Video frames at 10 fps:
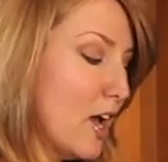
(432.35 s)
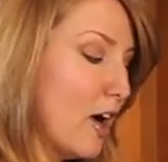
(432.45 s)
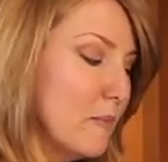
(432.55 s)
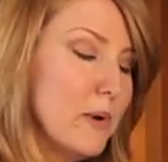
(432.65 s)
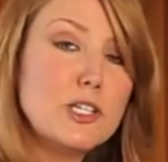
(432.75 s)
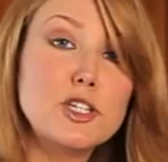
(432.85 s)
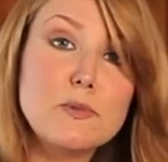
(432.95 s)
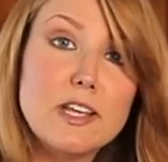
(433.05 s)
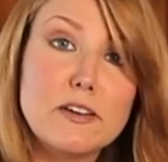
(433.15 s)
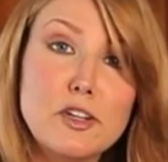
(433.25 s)
Our
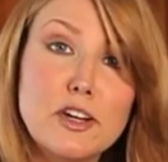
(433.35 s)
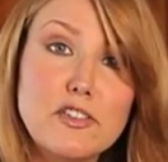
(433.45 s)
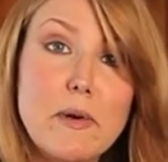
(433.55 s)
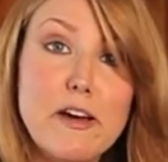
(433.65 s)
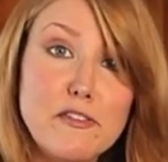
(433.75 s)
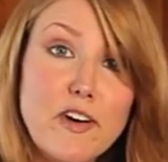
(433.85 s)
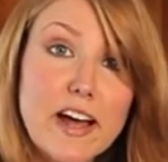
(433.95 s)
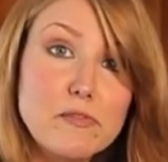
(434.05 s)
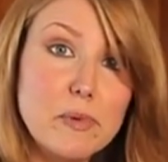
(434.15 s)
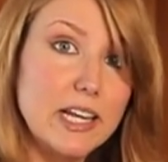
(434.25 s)
mushrooms have cooked for about
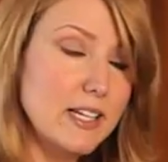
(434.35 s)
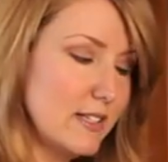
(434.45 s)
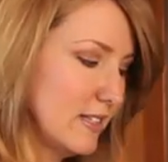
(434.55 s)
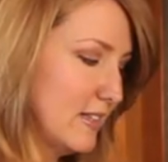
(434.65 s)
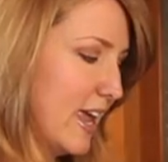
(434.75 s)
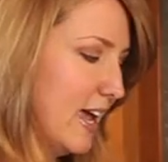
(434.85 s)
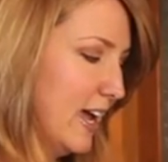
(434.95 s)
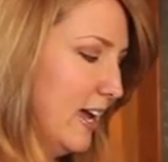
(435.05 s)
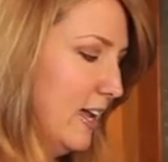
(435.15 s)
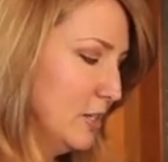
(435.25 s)
five minutes
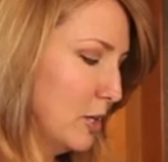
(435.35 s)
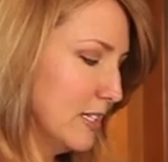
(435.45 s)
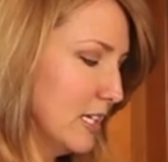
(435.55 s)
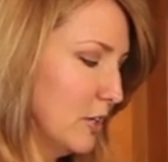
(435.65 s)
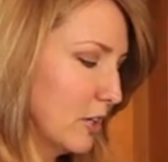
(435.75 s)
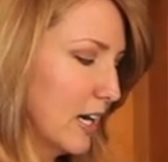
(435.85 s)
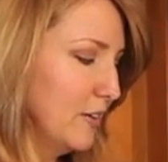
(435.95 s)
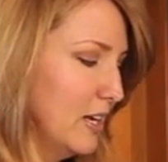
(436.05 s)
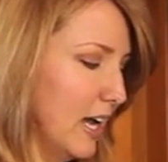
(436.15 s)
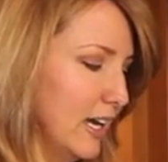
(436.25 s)
and you can see they're kind
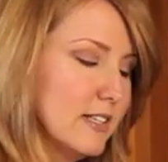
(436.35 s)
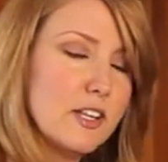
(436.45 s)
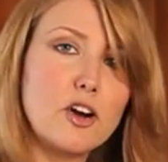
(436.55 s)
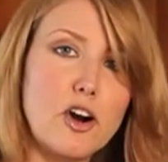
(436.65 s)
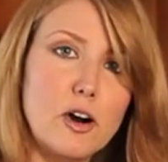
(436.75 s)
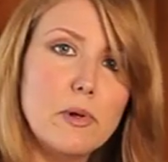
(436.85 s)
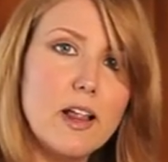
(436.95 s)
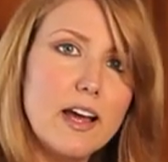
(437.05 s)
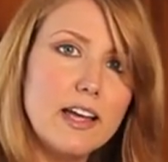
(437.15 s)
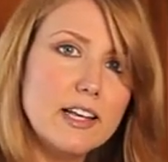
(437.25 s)
of nice and
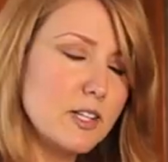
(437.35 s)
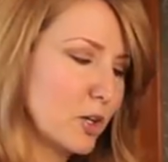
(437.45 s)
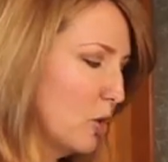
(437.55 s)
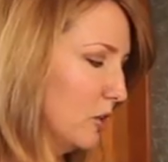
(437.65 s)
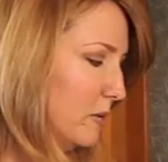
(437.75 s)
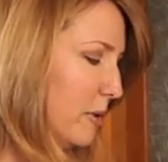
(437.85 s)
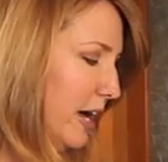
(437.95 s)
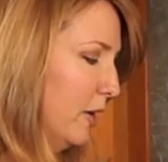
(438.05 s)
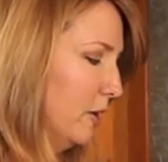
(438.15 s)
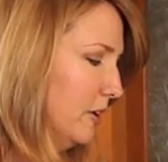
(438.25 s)
caramelized and golden
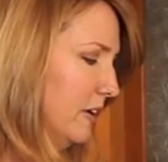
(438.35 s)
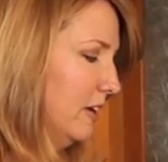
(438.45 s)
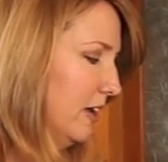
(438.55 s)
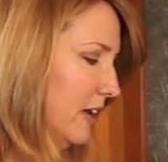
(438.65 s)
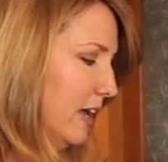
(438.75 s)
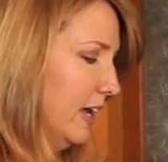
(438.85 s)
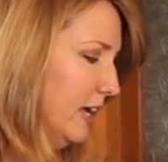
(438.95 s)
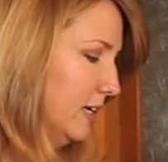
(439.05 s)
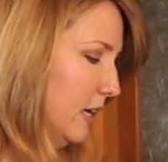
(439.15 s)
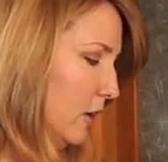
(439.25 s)
brown.
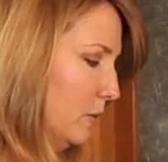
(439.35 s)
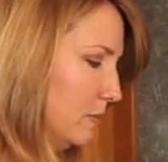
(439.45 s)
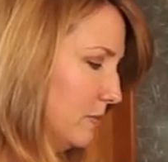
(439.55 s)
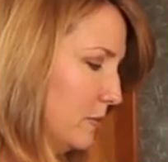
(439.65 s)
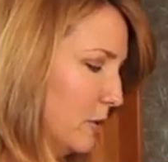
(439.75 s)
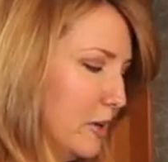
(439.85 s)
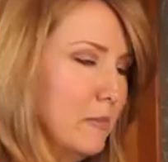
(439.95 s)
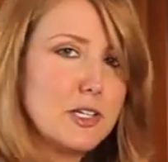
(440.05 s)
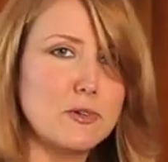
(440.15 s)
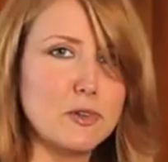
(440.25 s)
And oh, one of our
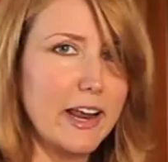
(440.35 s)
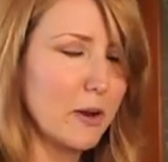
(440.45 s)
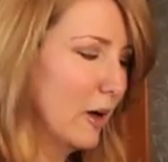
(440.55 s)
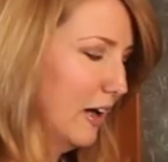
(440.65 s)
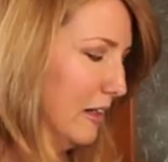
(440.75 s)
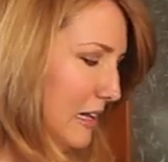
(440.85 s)
mushrooms with awa